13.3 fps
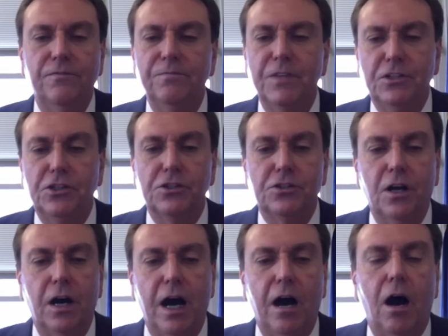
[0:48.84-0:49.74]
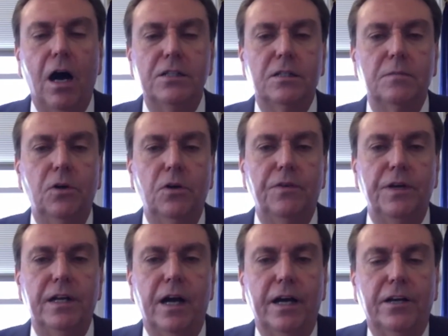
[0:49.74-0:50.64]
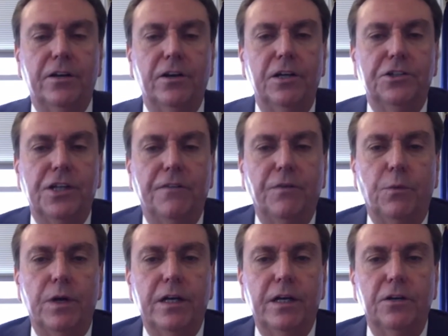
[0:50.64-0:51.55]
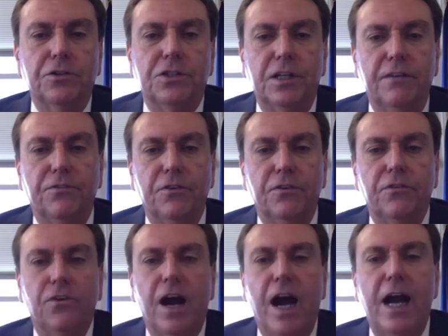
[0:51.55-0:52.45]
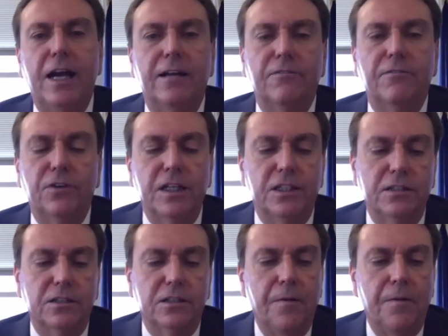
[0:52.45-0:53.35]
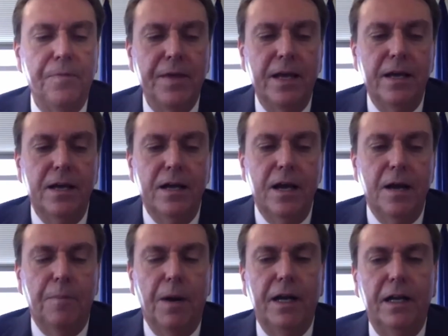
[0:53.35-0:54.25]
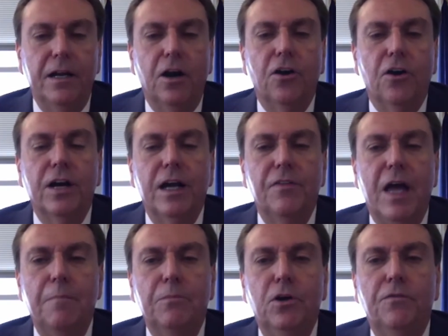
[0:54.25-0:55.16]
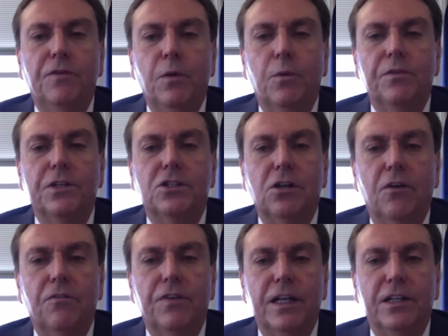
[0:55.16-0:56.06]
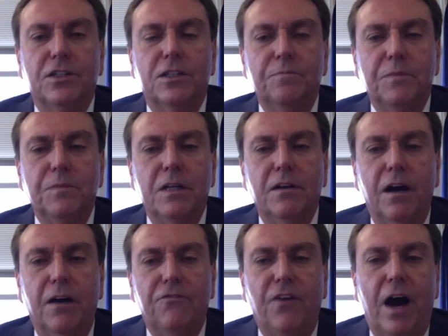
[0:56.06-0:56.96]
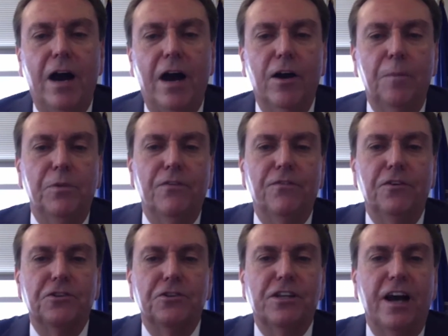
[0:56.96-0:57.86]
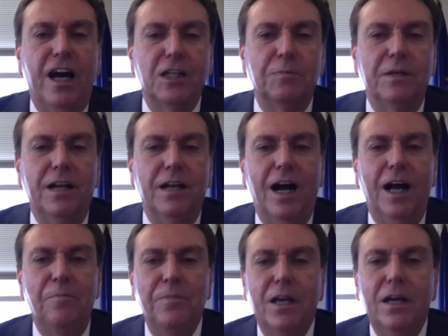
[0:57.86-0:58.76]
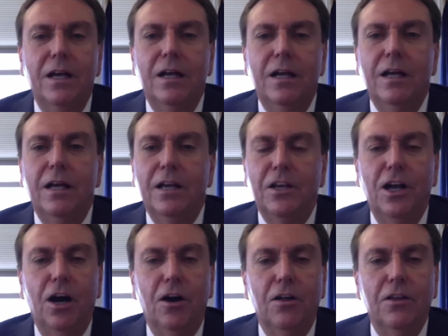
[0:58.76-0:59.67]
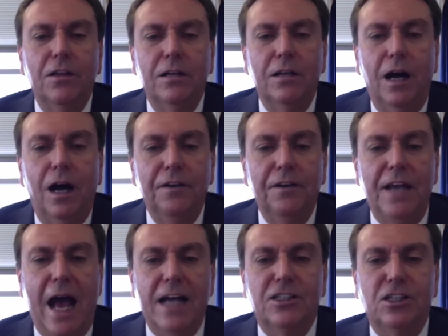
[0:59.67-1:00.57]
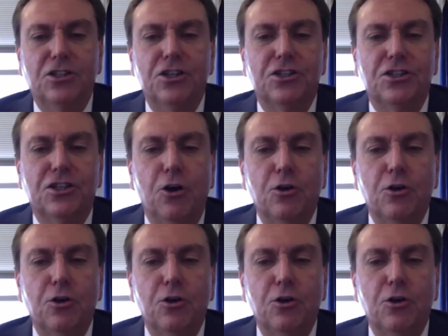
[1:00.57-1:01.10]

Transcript: just an awesome movie, and I encourage everyone to go see it for a variety of reasons. But early in that movie, when the Soviets fire up their first cosmonaut, NASA just goes